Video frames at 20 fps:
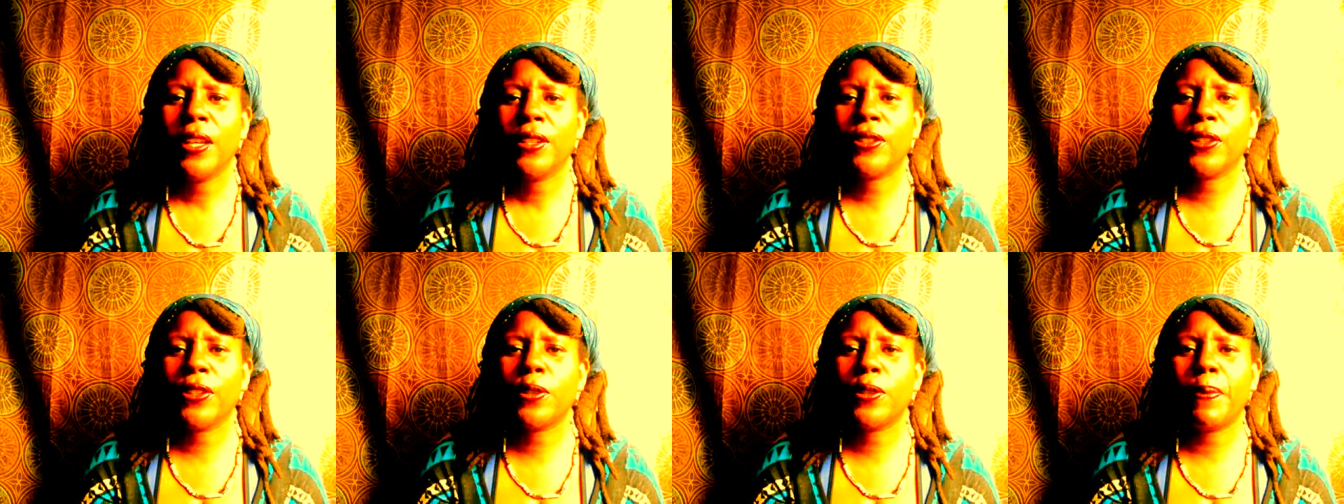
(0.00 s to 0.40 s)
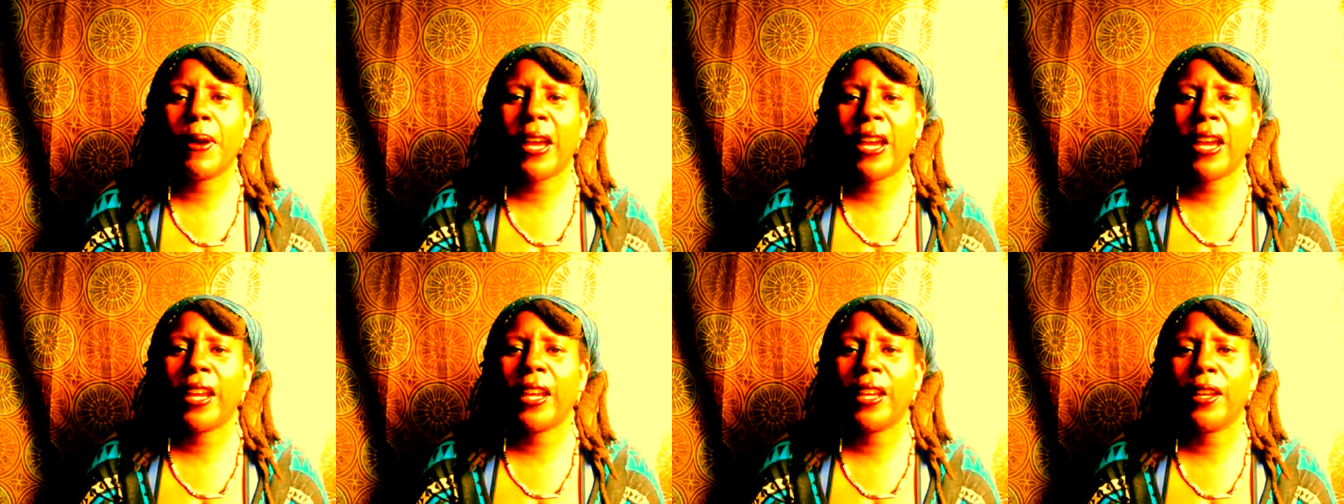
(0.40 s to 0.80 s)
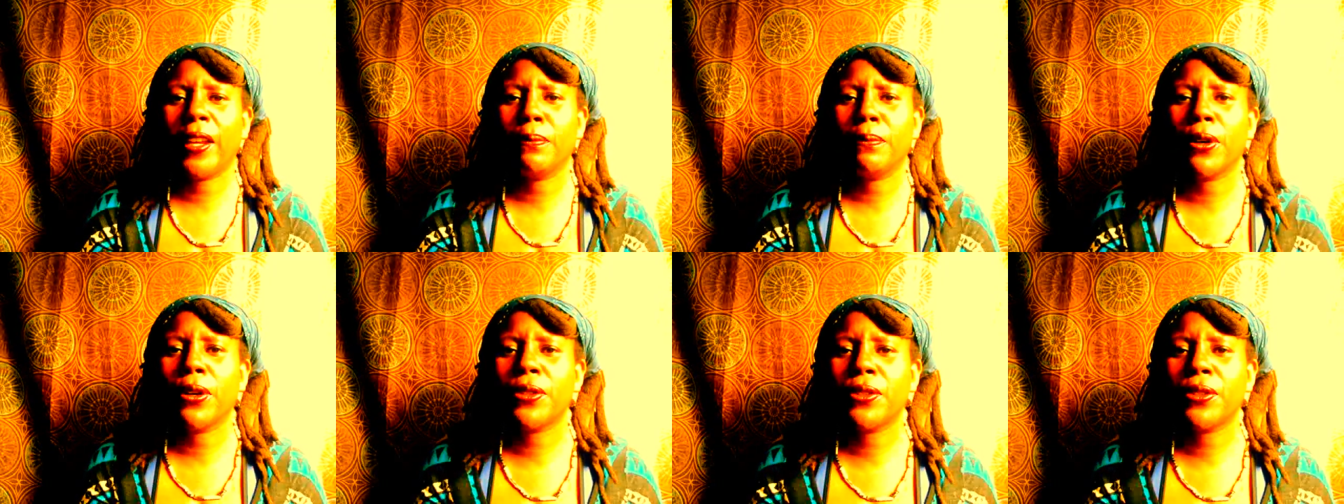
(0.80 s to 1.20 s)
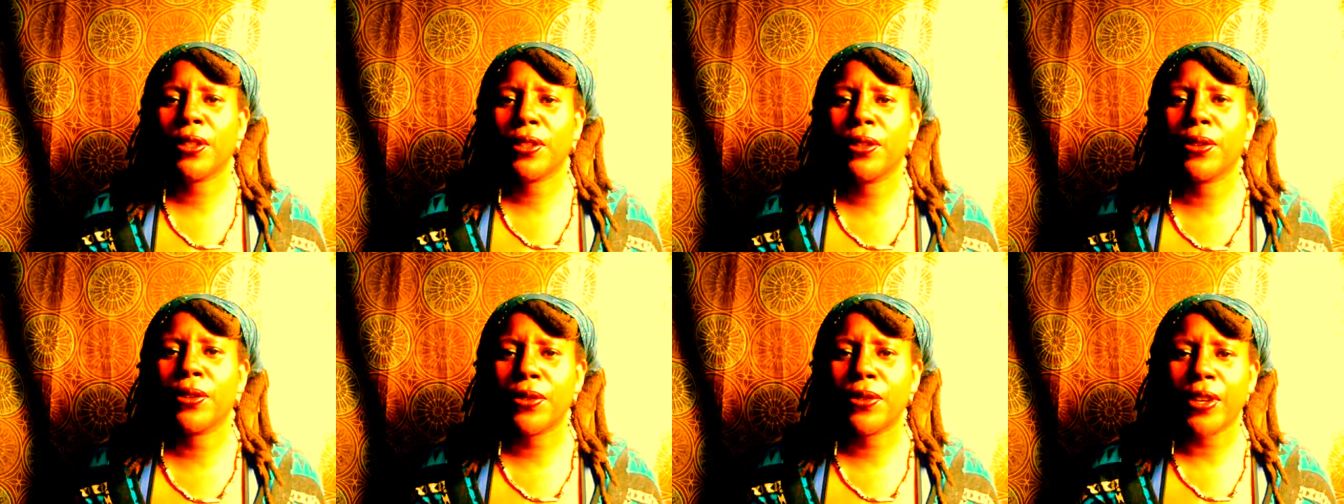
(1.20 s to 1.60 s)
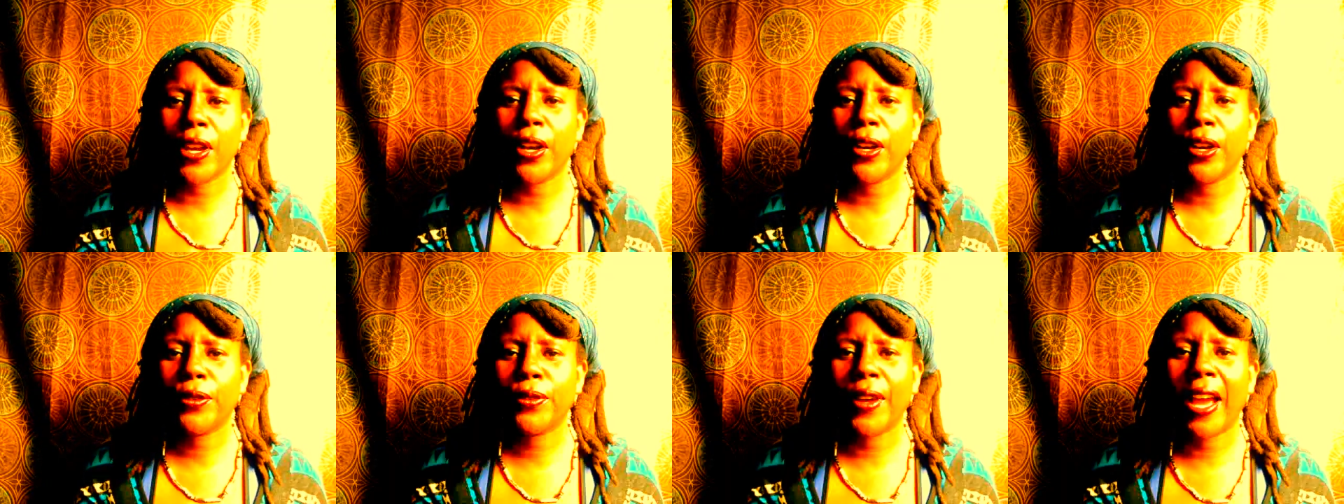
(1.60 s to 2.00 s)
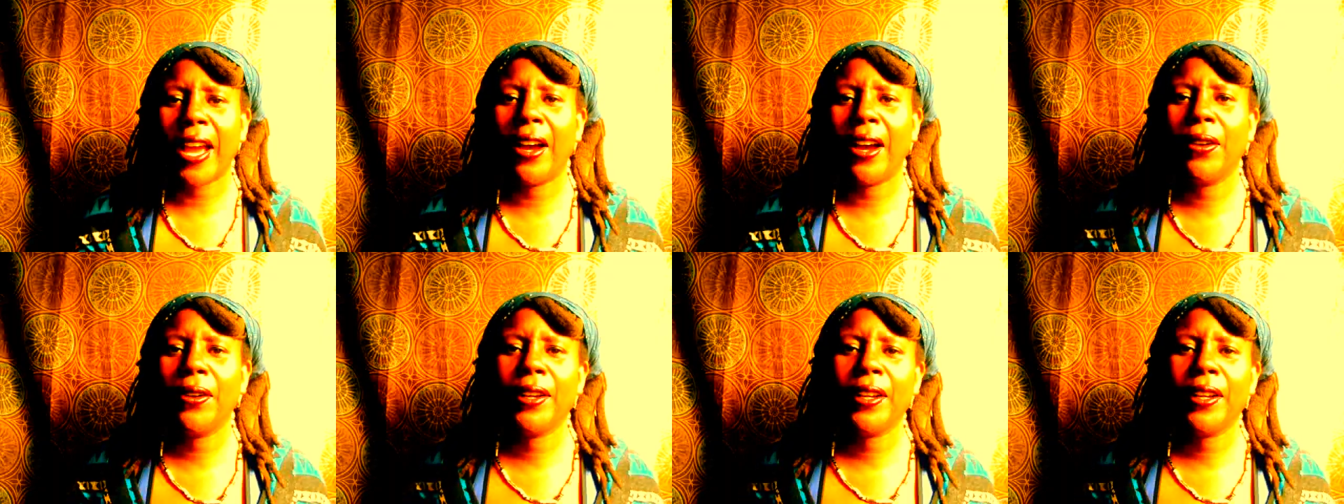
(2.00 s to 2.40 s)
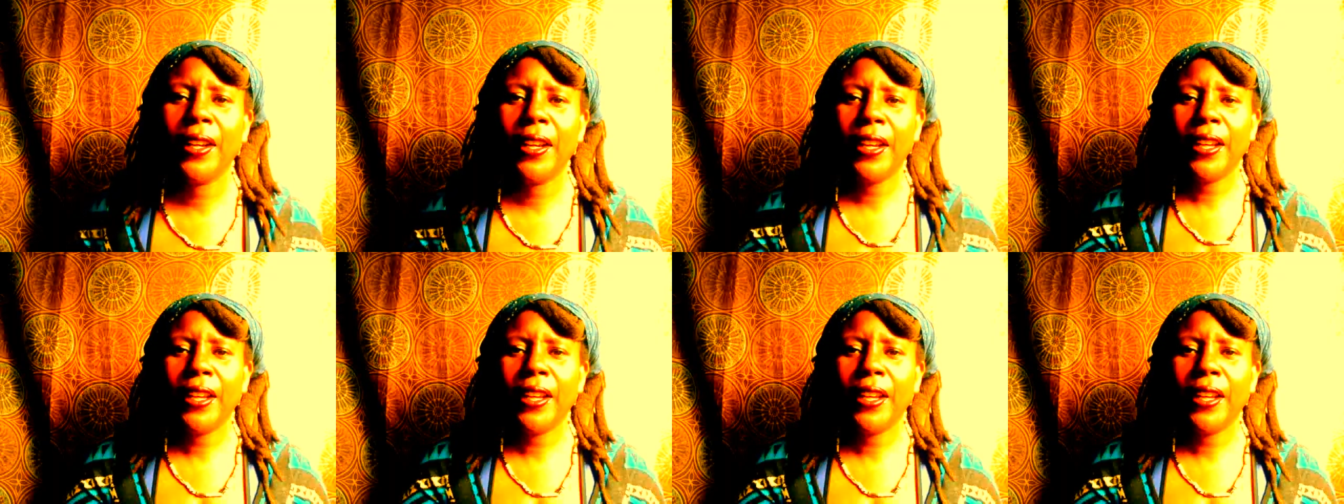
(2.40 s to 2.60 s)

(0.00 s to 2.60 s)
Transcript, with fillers: just by immersing yourself out